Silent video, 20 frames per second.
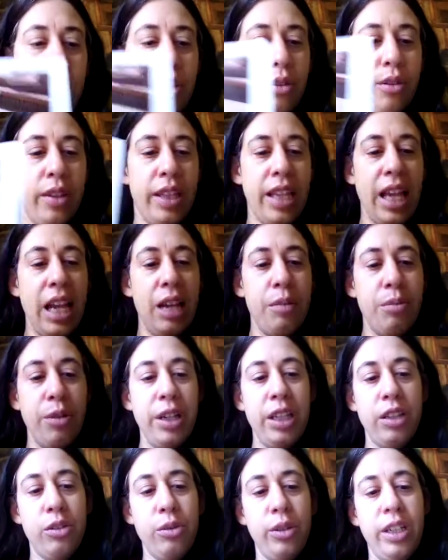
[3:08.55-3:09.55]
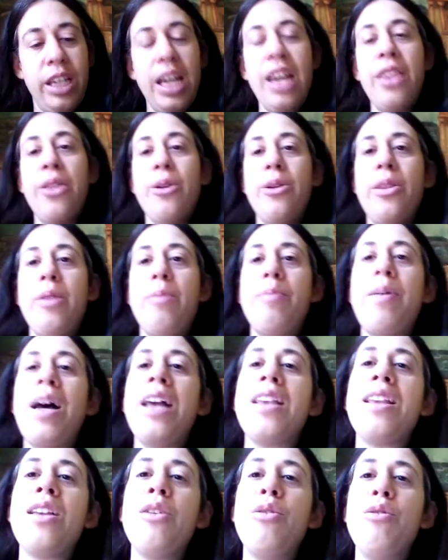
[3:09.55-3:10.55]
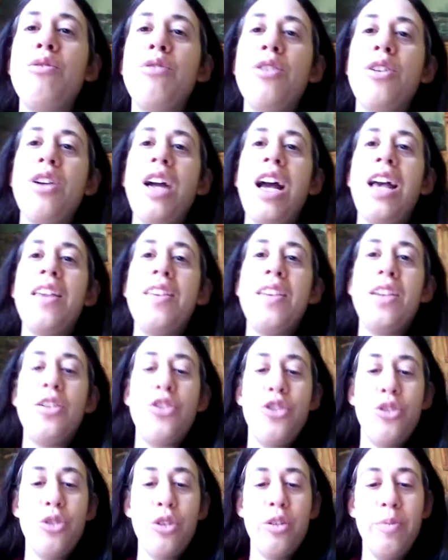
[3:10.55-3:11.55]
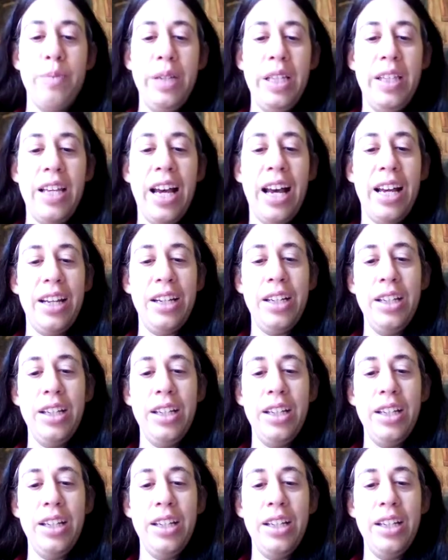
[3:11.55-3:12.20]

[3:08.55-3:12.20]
to celebrate together the Passover as it should be done,